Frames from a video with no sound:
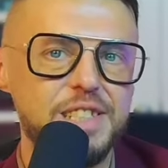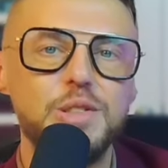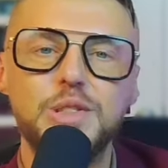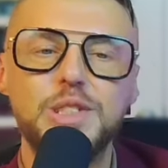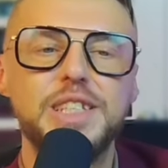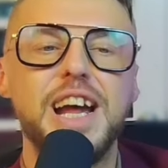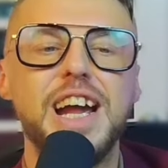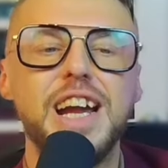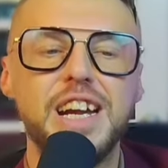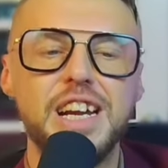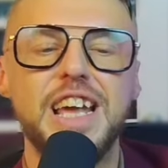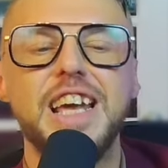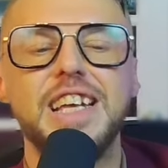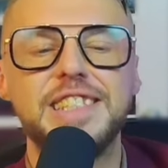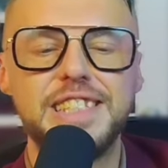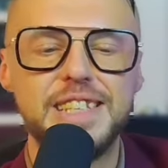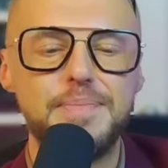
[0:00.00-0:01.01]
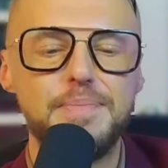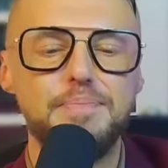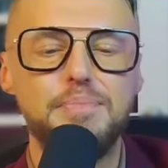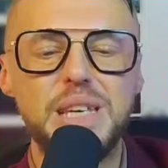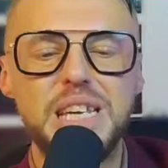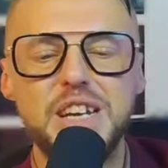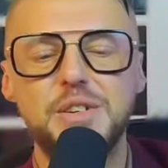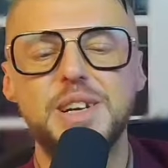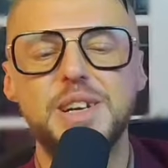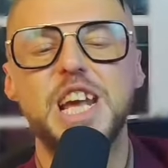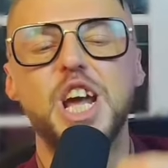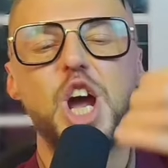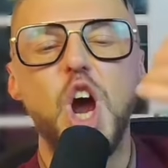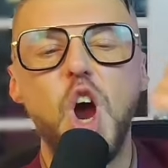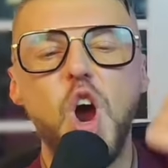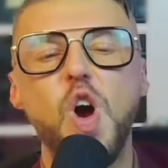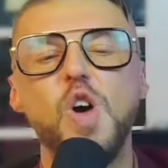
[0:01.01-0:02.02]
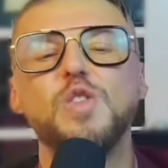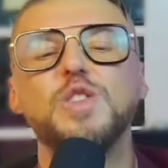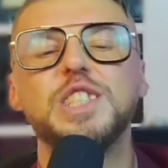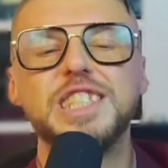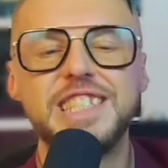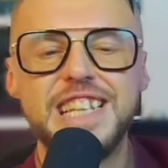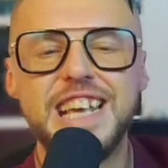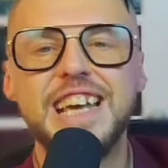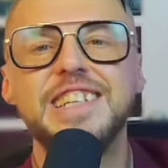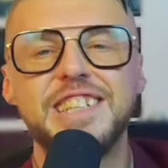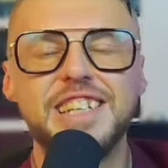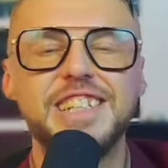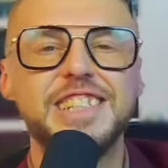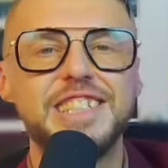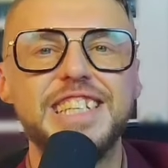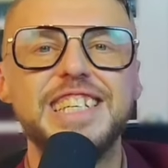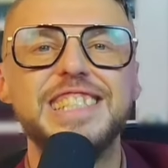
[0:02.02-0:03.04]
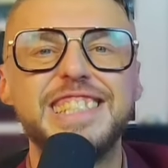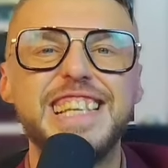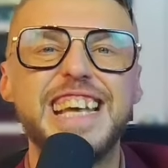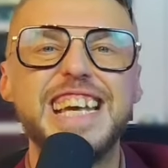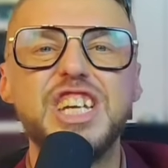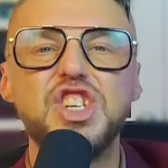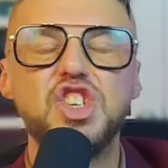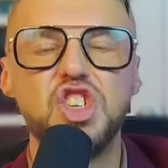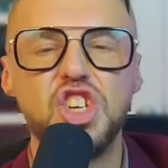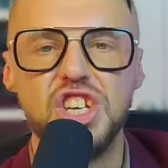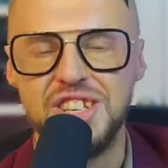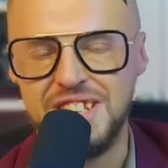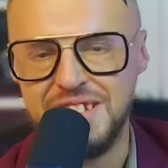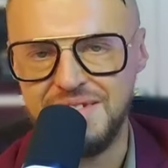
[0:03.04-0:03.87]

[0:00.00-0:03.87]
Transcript: You start it's a period of standardization